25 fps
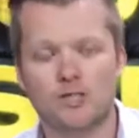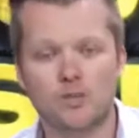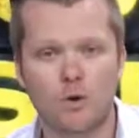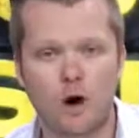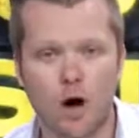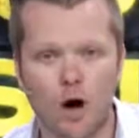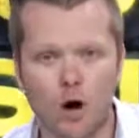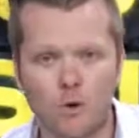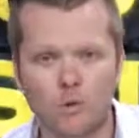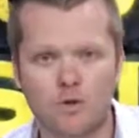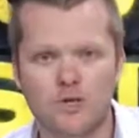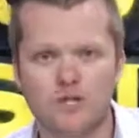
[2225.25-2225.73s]
you
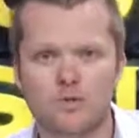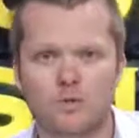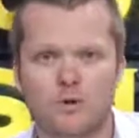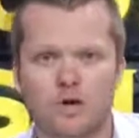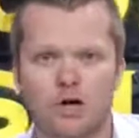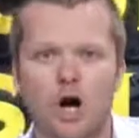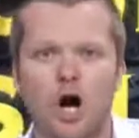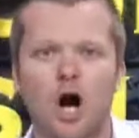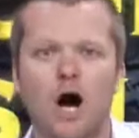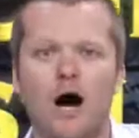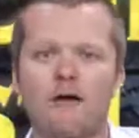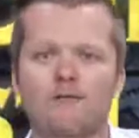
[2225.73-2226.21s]
always
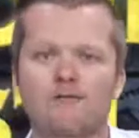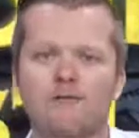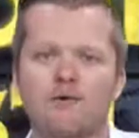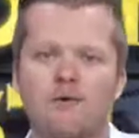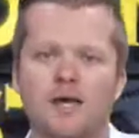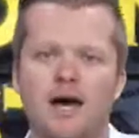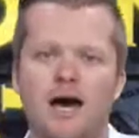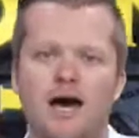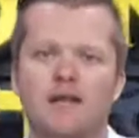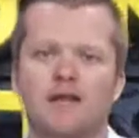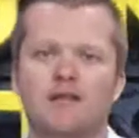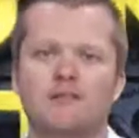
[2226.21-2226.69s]
want to offer
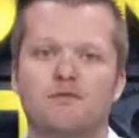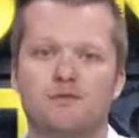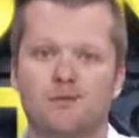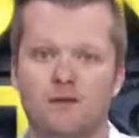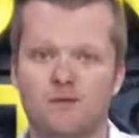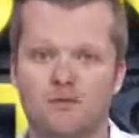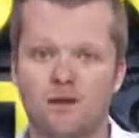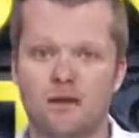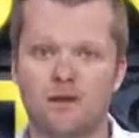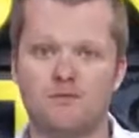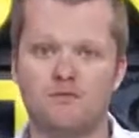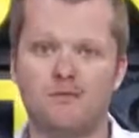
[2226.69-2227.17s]
that if
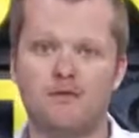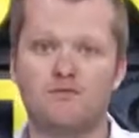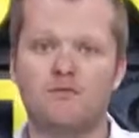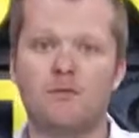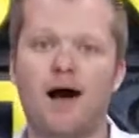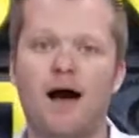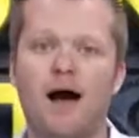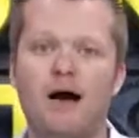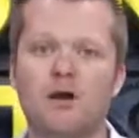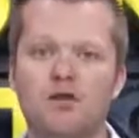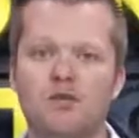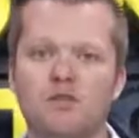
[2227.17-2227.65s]
the if the
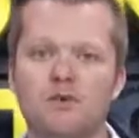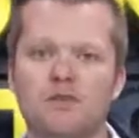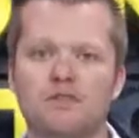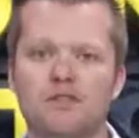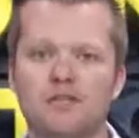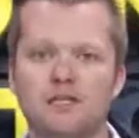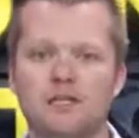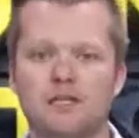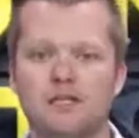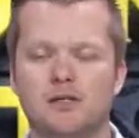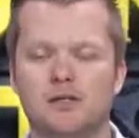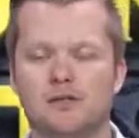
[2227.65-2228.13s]
value of
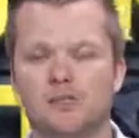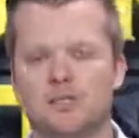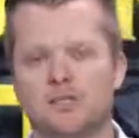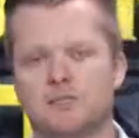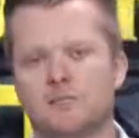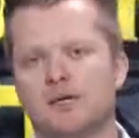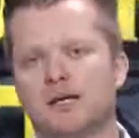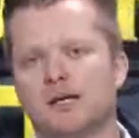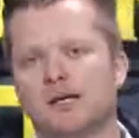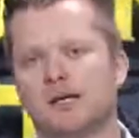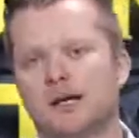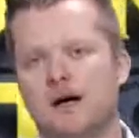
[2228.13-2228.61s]
the deal is
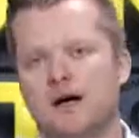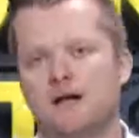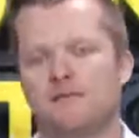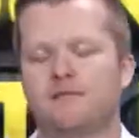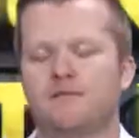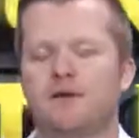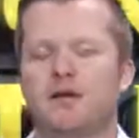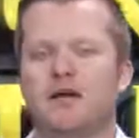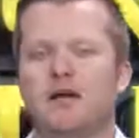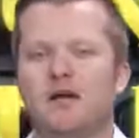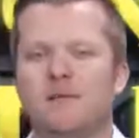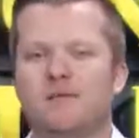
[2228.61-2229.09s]
big
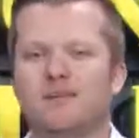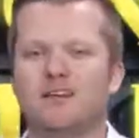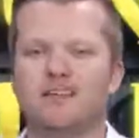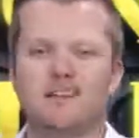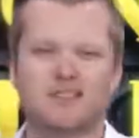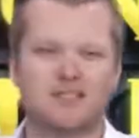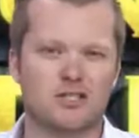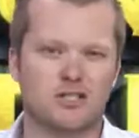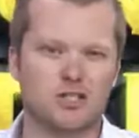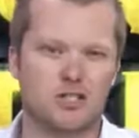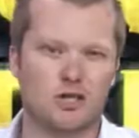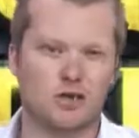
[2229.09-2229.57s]
enough
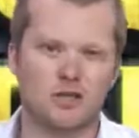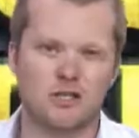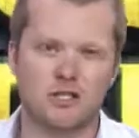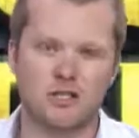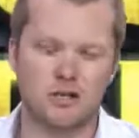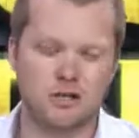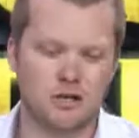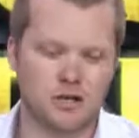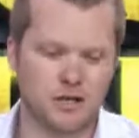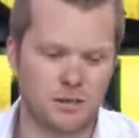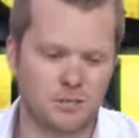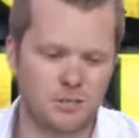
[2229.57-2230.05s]
because it shows that
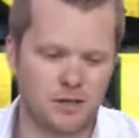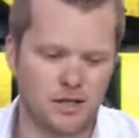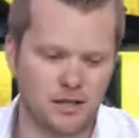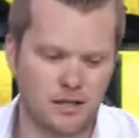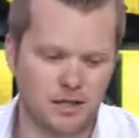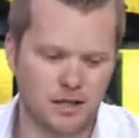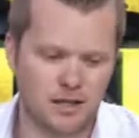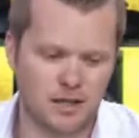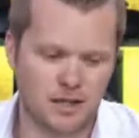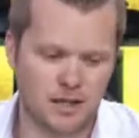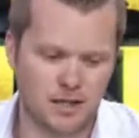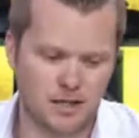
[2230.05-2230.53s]
you're committed
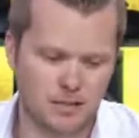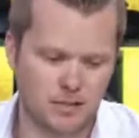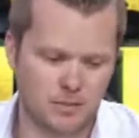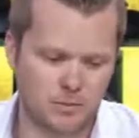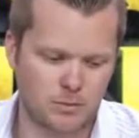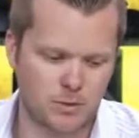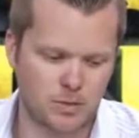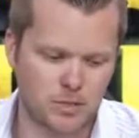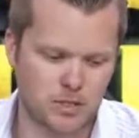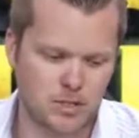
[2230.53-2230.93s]
to the customer.